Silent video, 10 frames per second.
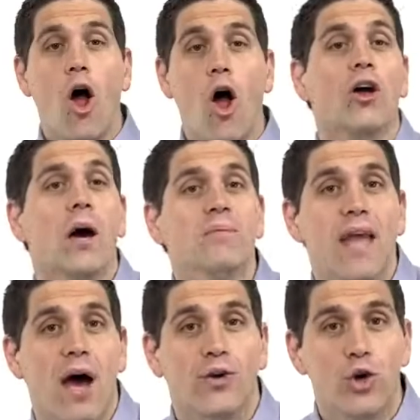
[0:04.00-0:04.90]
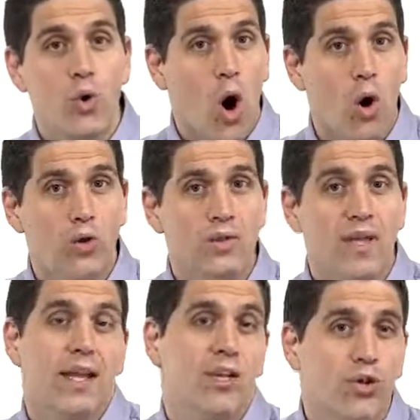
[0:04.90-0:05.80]
It all comes down to who owns
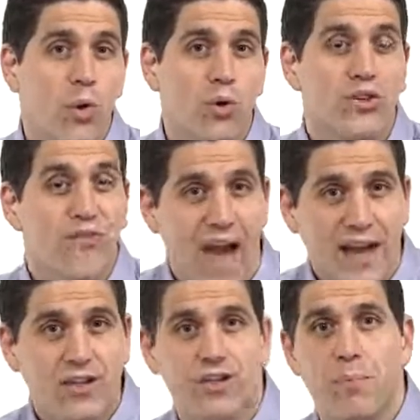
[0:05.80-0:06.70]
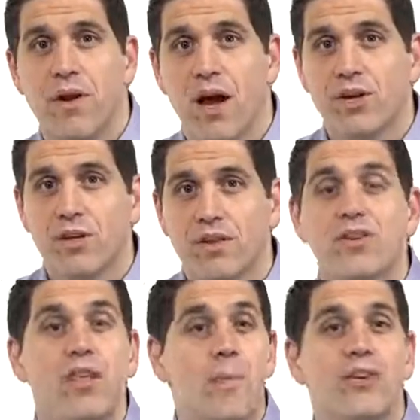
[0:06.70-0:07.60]
and controls the factors of production. These are
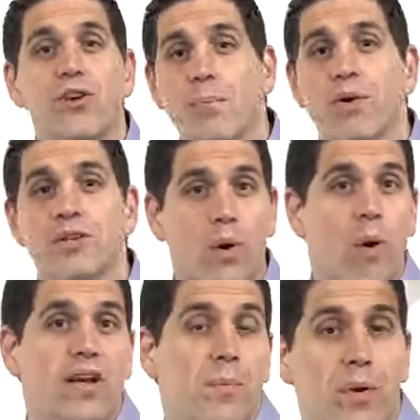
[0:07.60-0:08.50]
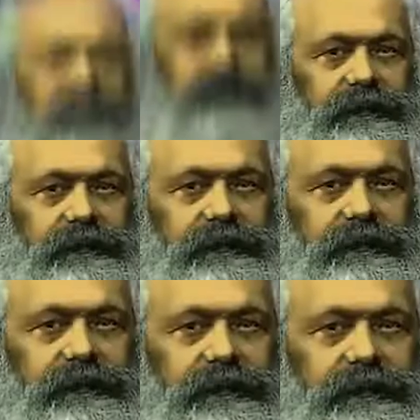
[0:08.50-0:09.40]
the major inputs required to produce stuff, and Karl
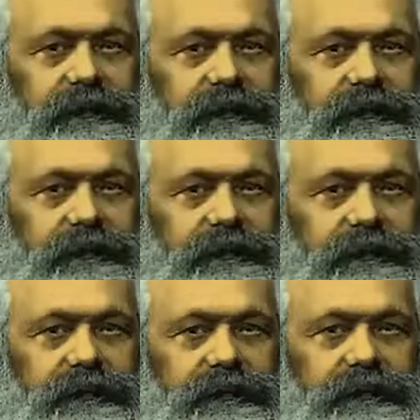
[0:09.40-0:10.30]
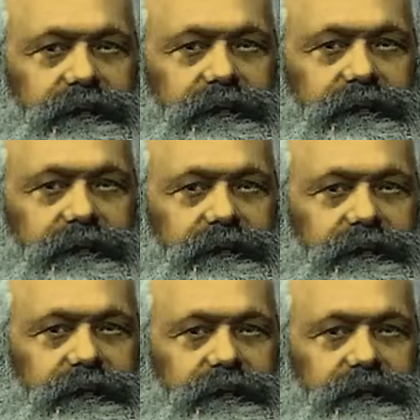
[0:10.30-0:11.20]
Marx classified them as land,
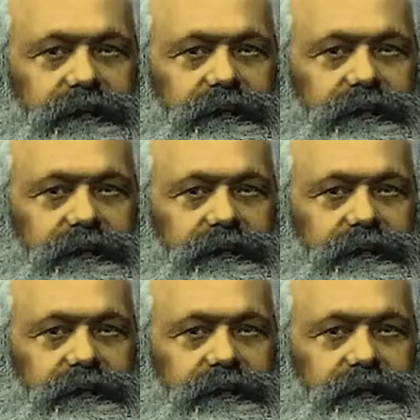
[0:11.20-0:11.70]
labor, and capital.